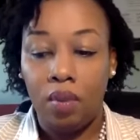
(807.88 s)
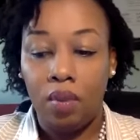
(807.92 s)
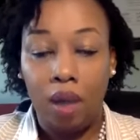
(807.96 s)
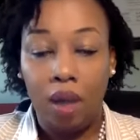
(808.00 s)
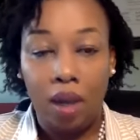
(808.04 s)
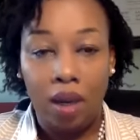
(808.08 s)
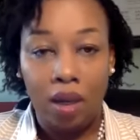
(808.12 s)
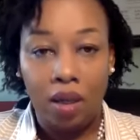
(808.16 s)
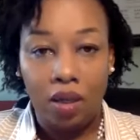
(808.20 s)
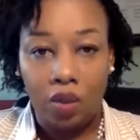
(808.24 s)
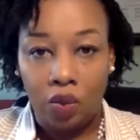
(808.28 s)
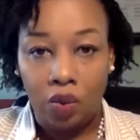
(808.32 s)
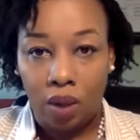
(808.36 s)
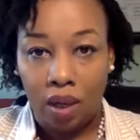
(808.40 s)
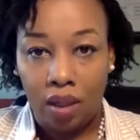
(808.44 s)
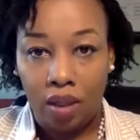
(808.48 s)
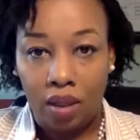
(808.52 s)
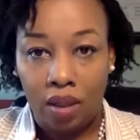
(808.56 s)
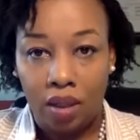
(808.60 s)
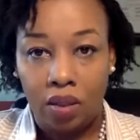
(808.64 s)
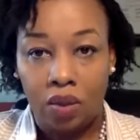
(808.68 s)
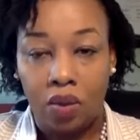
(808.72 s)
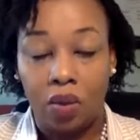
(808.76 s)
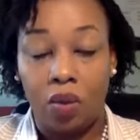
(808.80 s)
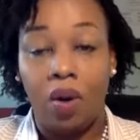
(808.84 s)

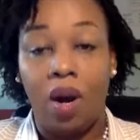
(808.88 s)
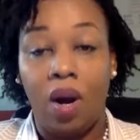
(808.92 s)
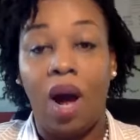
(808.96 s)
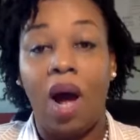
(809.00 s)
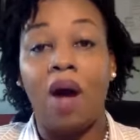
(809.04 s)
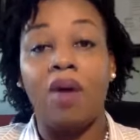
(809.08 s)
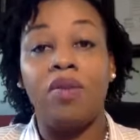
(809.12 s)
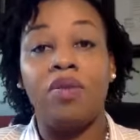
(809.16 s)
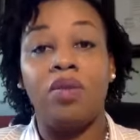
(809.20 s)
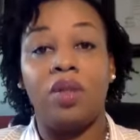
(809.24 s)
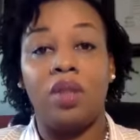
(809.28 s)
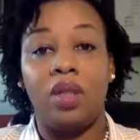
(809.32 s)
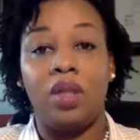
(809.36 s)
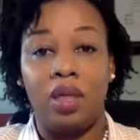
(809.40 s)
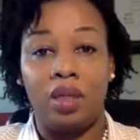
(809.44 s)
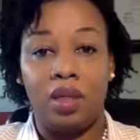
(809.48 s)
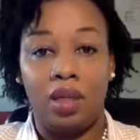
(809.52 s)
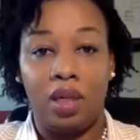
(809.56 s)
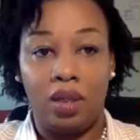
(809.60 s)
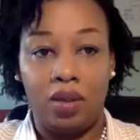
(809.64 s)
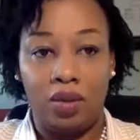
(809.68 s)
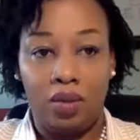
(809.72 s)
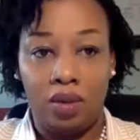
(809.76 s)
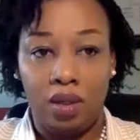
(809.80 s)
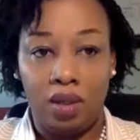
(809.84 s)
instructions on how to change
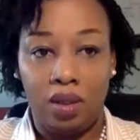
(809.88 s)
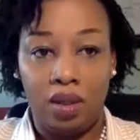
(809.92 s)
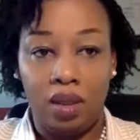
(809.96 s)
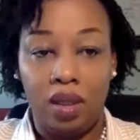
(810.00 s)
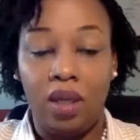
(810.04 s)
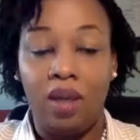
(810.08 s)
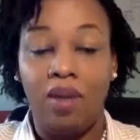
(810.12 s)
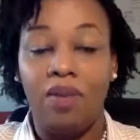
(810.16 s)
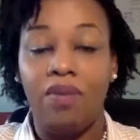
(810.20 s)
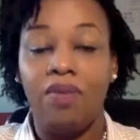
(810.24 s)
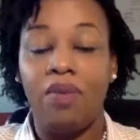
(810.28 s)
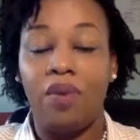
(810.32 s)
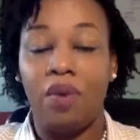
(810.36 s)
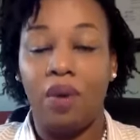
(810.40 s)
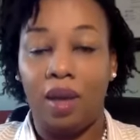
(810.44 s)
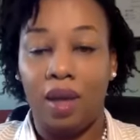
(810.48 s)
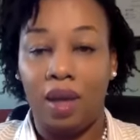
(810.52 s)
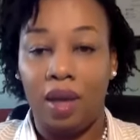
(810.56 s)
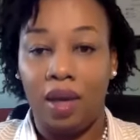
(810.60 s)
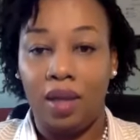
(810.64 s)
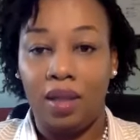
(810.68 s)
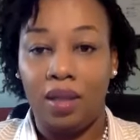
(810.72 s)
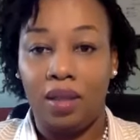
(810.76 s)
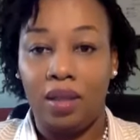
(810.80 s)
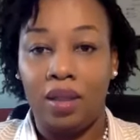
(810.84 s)
address if your
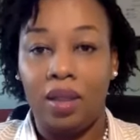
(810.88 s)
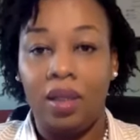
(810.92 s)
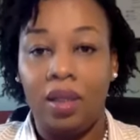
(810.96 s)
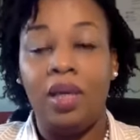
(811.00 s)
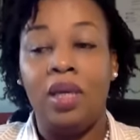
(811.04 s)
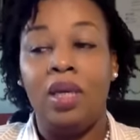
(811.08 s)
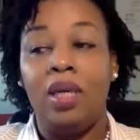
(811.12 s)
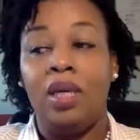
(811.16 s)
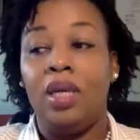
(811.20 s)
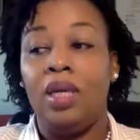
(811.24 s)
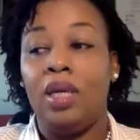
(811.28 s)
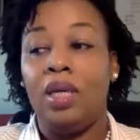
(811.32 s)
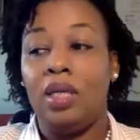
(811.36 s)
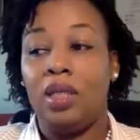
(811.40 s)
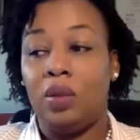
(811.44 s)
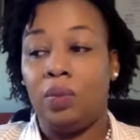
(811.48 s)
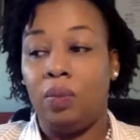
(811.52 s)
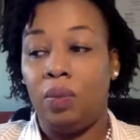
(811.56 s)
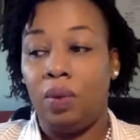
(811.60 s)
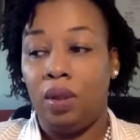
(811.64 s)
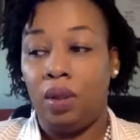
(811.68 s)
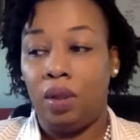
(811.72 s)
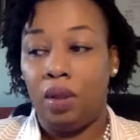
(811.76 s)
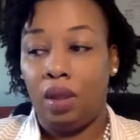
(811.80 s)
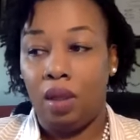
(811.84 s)
case is
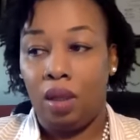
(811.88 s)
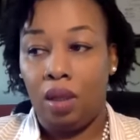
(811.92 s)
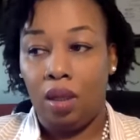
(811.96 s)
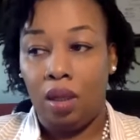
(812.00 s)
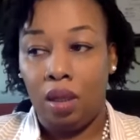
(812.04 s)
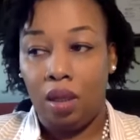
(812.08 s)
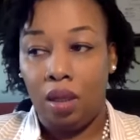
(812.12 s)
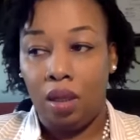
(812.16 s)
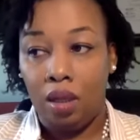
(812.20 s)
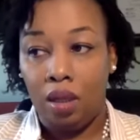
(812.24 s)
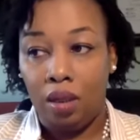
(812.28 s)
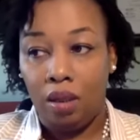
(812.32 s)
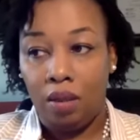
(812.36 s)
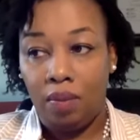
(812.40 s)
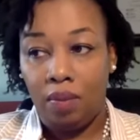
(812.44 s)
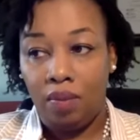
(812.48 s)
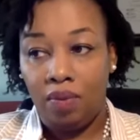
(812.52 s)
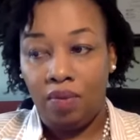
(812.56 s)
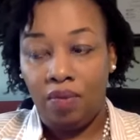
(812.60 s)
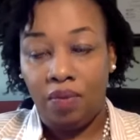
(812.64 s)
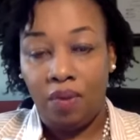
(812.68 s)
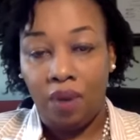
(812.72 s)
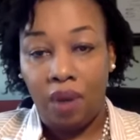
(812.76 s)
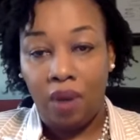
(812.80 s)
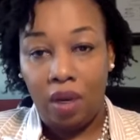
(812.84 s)

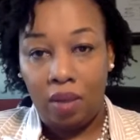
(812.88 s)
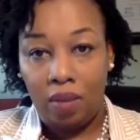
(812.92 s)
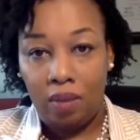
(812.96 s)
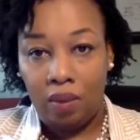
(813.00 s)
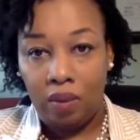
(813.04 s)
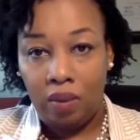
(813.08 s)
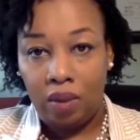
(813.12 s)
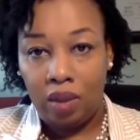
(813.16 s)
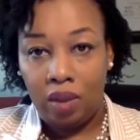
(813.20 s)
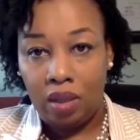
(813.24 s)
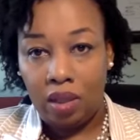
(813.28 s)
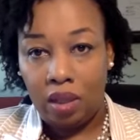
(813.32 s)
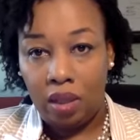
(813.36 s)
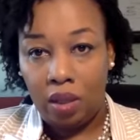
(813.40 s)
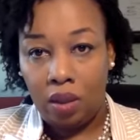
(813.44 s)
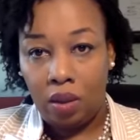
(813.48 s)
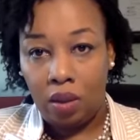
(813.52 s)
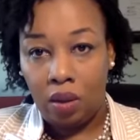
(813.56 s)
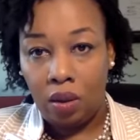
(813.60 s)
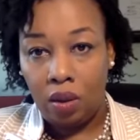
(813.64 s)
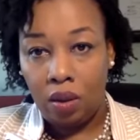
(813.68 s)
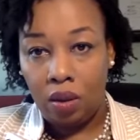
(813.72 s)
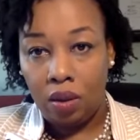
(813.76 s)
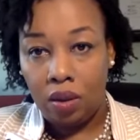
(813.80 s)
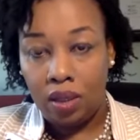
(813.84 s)
before an immigration
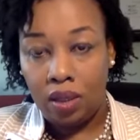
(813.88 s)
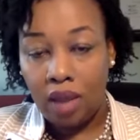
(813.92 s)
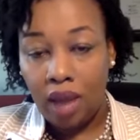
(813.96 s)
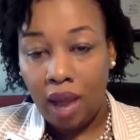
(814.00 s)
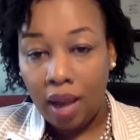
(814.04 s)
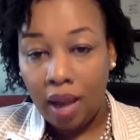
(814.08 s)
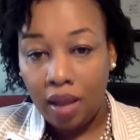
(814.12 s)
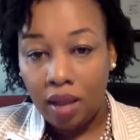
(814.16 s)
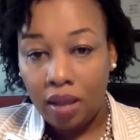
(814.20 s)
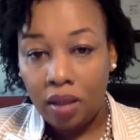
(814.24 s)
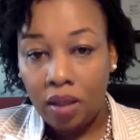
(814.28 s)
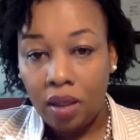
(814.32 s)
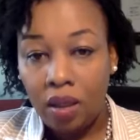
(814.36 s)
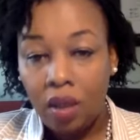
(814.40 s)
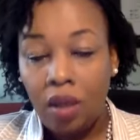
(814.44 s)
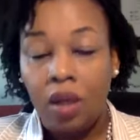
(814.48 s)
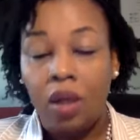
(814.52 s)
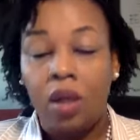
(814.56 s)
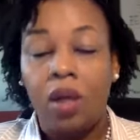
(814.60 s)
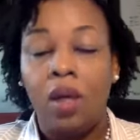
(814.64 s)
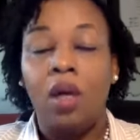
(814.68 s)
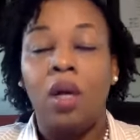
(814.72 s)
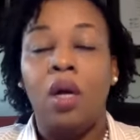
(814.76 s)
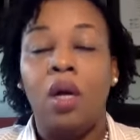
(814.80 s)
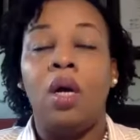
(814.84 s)
judge.
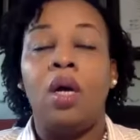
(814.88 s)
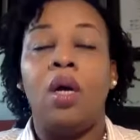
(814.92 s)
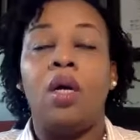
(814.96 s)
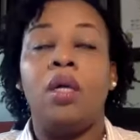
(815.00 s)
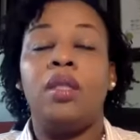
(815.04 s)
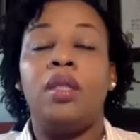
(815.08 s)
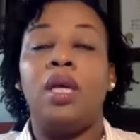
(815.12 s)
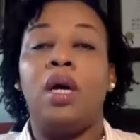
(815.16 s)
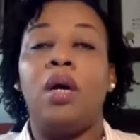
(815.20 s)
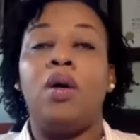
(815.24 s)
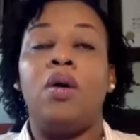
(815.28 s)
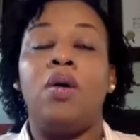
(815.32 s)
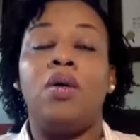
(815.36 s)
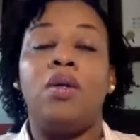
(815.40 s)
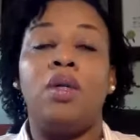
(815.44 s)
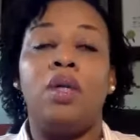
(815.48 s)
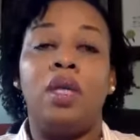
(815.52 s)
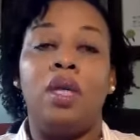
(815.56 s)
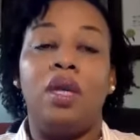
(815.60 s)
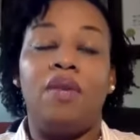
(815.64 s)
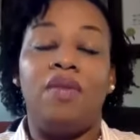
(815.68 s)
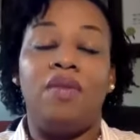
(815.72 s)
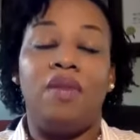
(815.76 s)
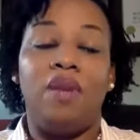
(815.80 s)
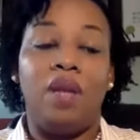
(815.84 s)
They're only
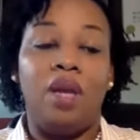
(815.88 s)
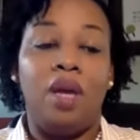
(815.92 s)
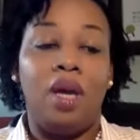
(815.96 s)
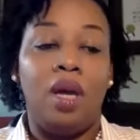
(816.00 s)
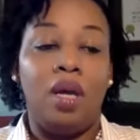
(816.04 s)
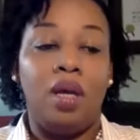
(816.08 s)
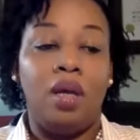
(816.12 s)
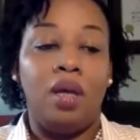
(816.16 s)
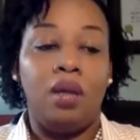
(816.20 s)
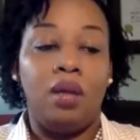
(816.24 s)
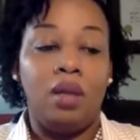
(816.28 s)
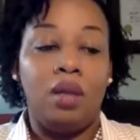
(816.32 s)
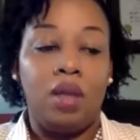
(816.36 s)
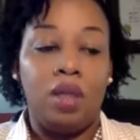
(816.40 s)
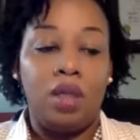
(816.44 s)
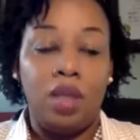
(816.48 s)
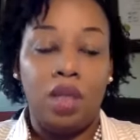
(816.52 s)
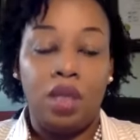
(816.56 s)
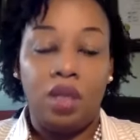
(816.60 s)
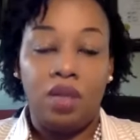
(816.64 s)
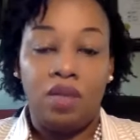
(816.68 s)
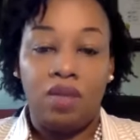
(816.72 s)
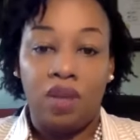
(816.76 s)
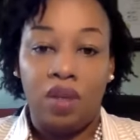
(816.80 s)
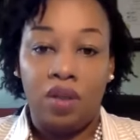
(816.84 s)
given a
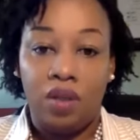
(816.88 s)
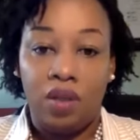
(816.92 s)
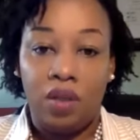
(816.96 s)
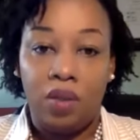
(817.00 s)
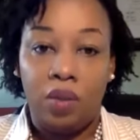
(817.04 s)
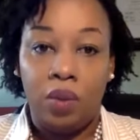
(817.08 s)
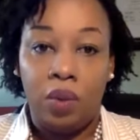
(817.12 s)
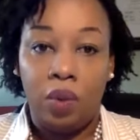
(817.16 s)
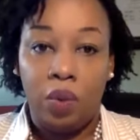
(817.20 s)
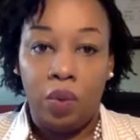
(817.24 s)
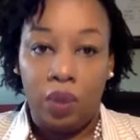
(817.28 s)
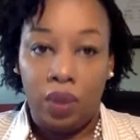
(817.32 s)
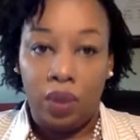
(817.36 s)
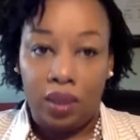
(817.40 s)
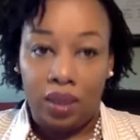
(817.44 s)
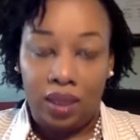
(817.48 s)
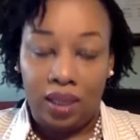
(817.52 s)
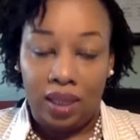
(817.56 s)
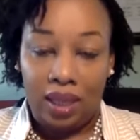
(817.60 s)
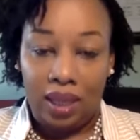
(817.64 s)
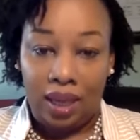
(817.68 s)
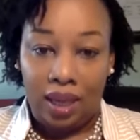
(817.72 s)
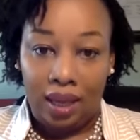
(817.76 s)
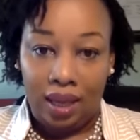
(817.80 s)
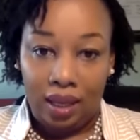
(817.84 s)
change of address with
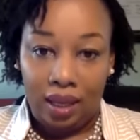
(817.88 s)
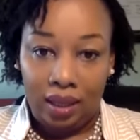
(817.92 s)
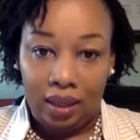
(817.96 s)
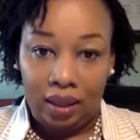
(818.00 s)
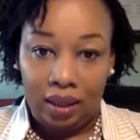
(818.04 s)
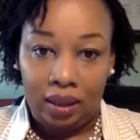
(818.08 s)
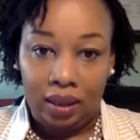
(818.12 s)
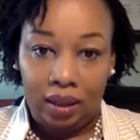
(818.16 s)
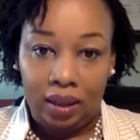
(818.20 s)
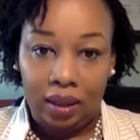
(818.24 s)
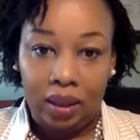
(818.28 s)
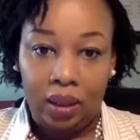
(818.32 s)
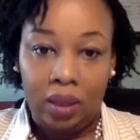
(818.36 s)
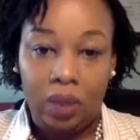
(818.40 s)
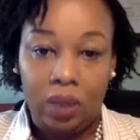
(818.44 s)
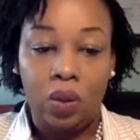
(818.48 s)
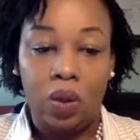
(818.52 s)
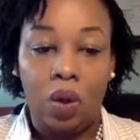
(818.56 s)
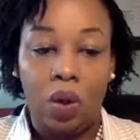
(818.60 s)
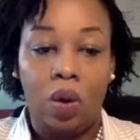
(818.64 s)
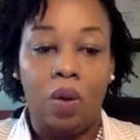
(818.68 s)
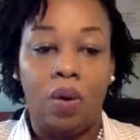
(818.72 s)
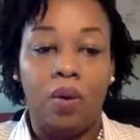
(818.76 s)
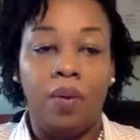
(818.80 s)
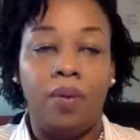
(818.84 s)
USCIS.
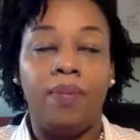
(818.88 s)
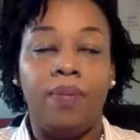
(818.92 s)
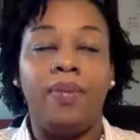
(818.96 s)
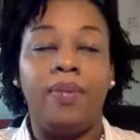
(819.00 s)
So,